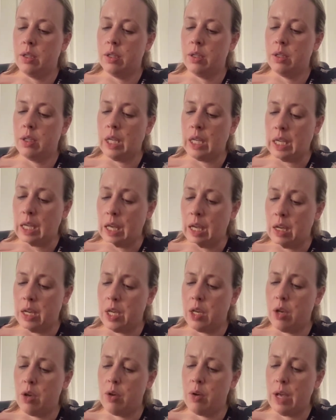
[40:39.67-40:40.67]

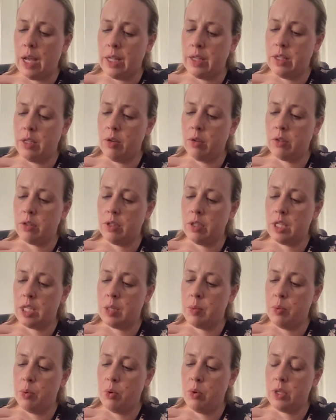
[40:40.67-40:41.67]
cacao antioxidants
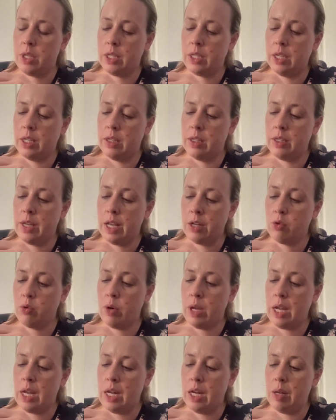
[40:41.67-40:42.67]
support the skin's natural
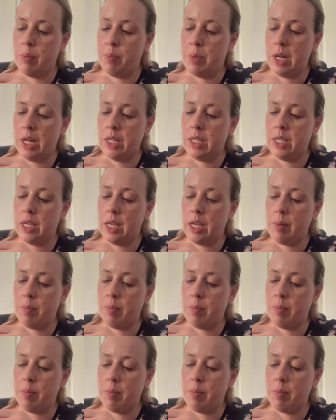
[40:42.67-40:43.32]
healing ability,